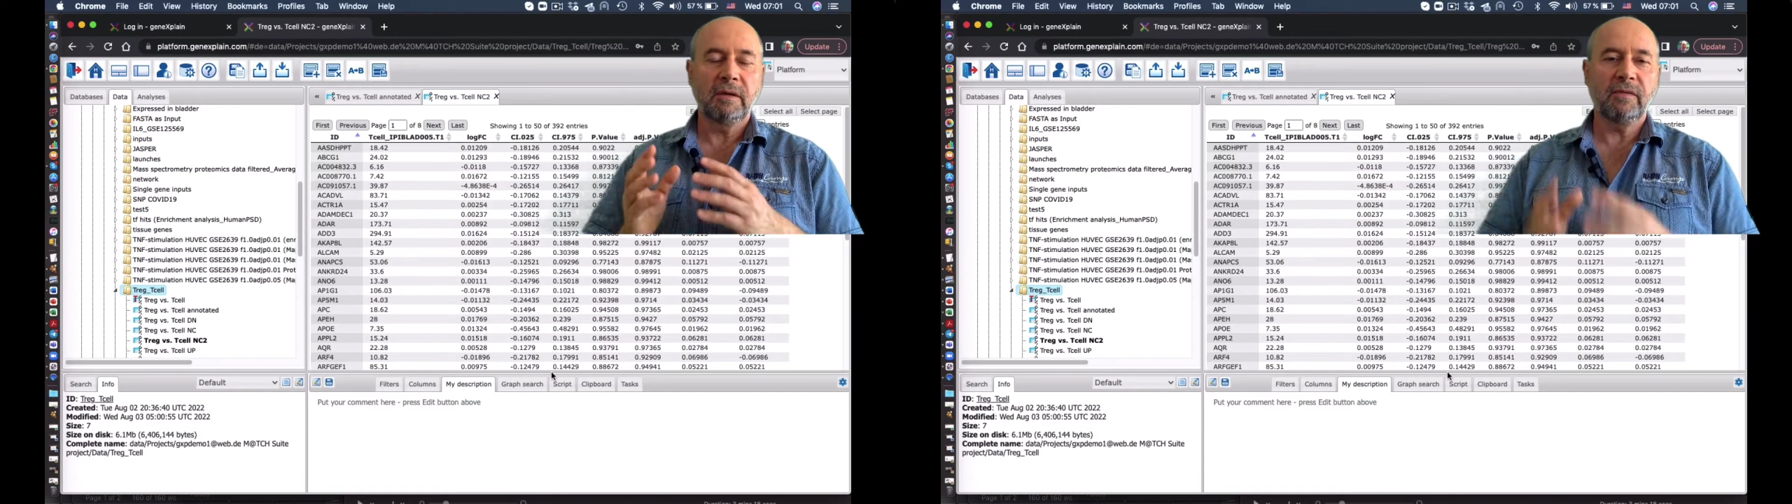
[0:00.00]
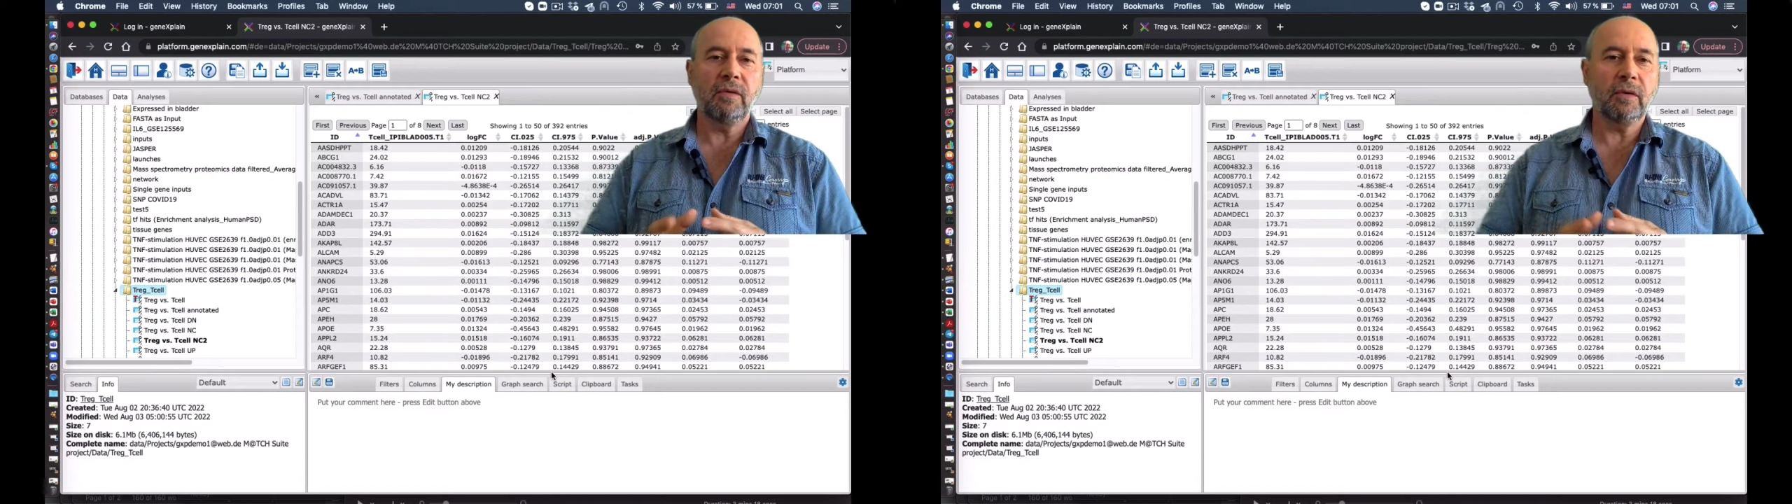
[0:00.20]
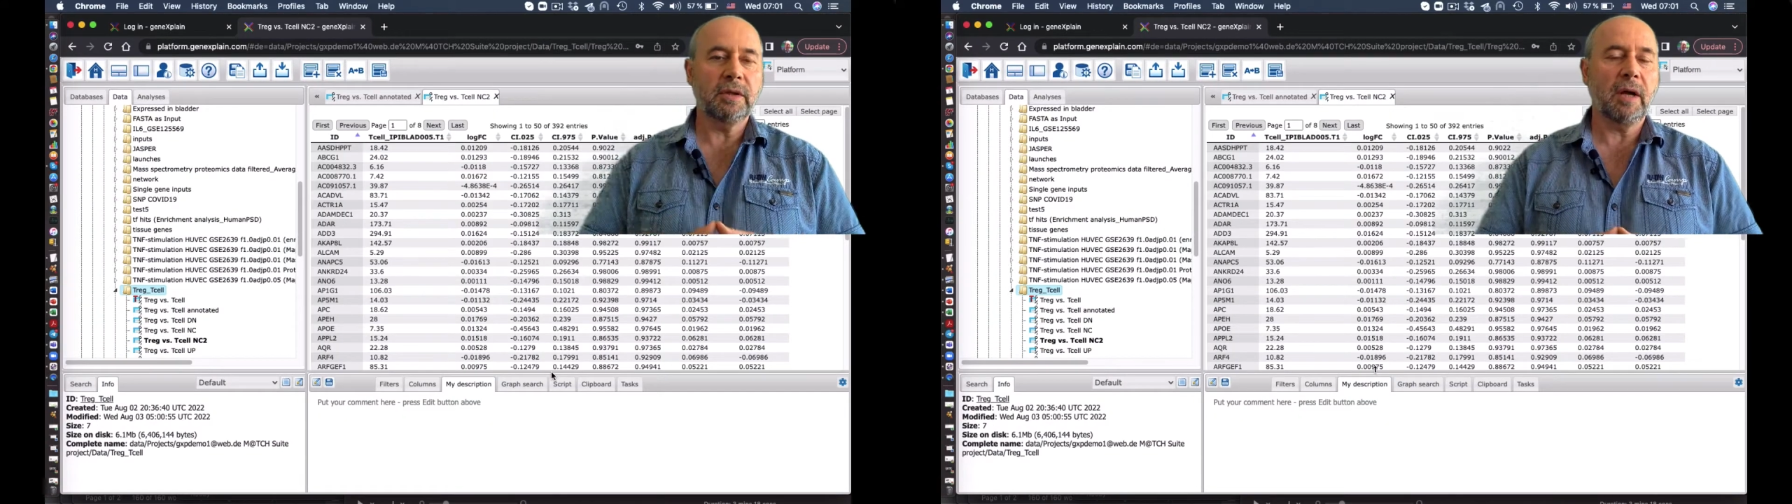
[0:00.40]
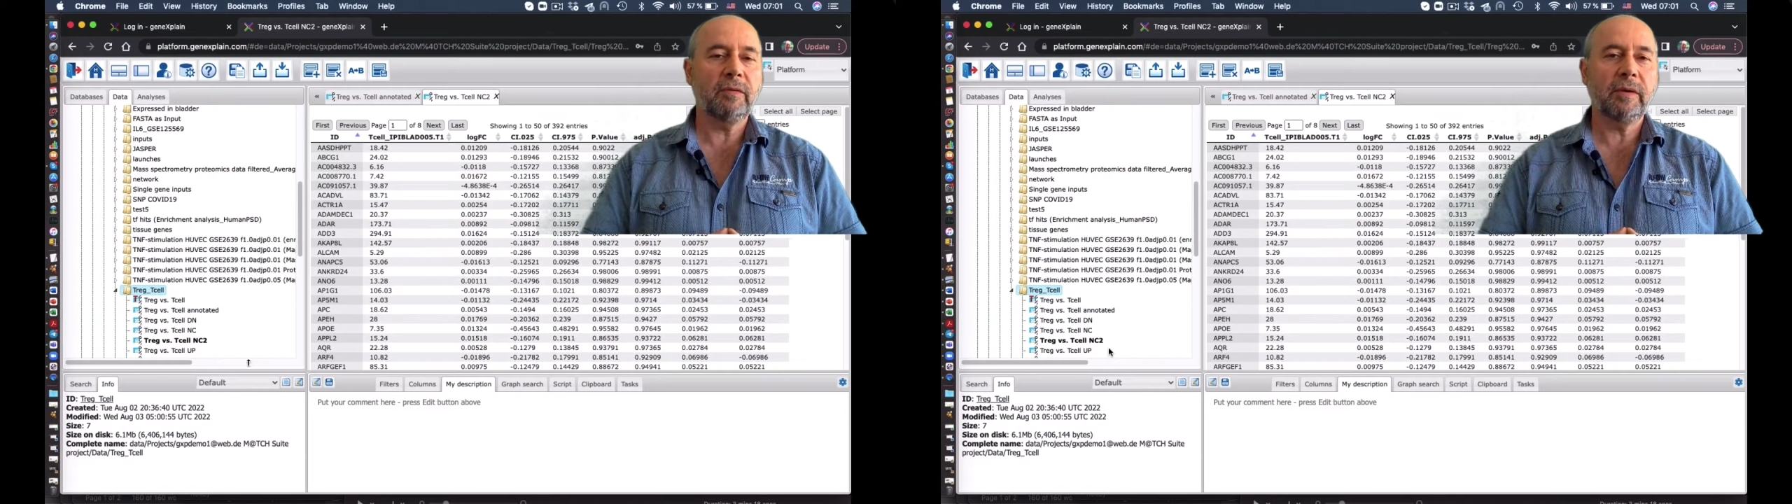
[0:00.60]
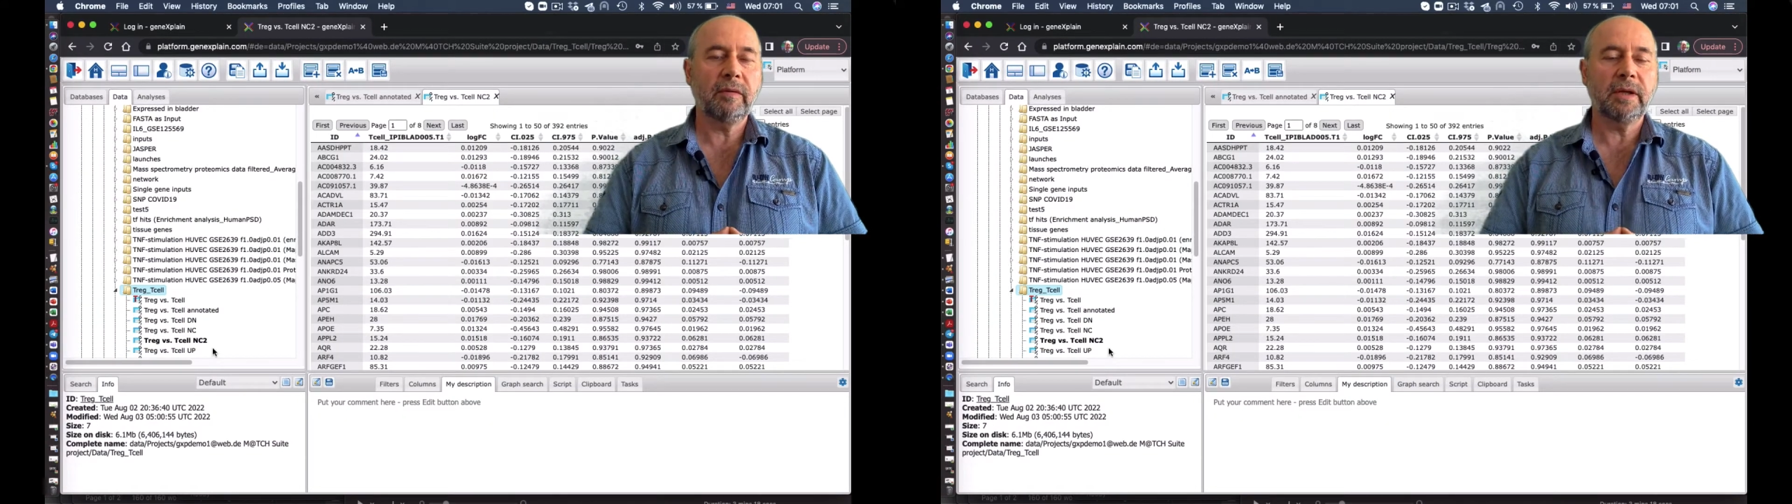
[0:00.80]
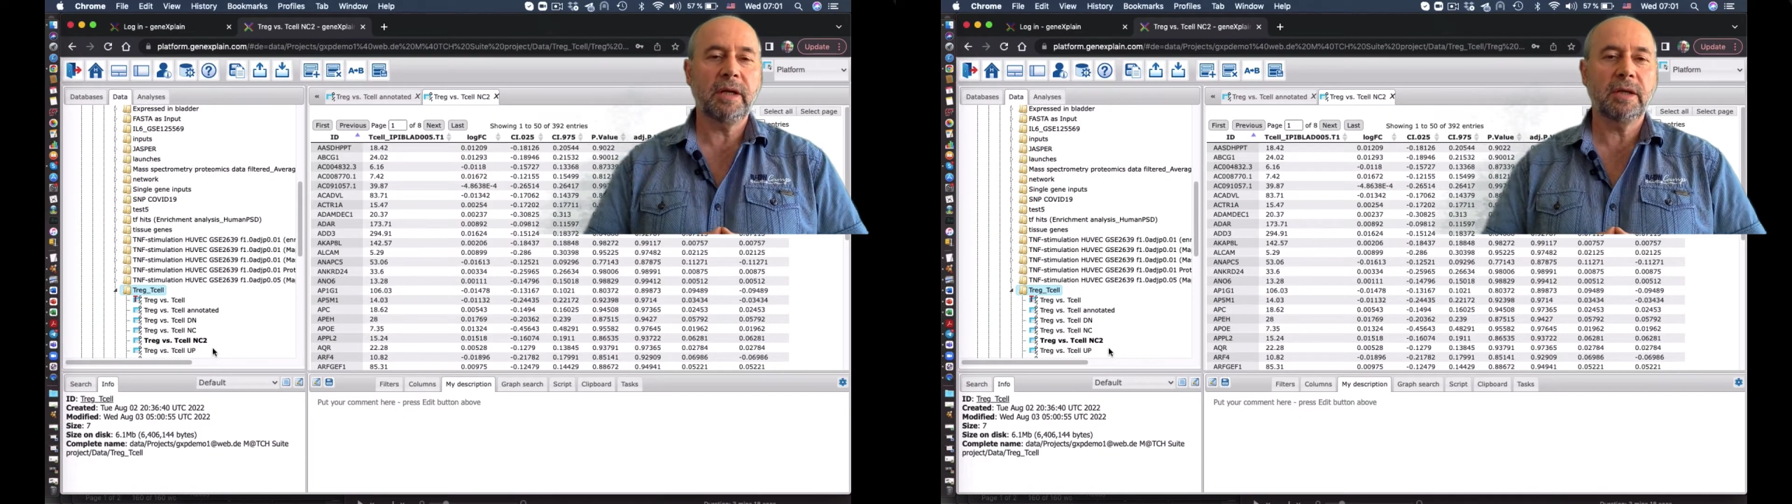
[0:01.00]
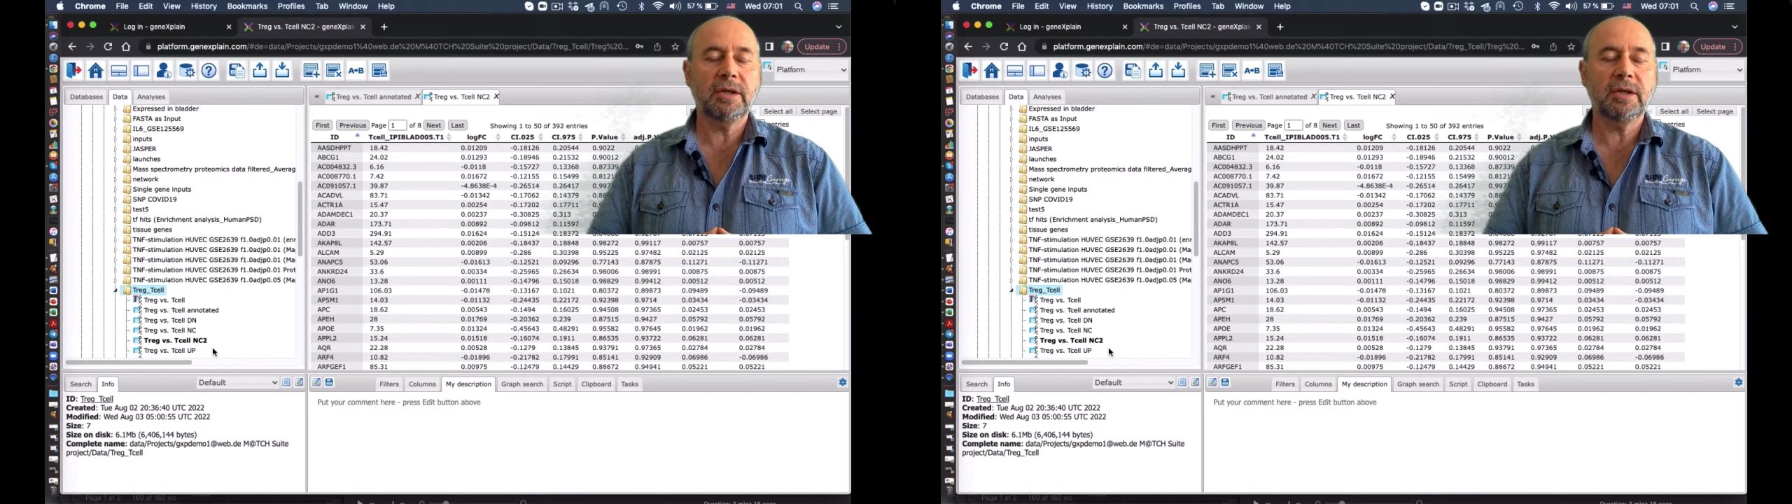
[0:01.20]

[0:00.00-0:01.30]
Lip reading: for downregulated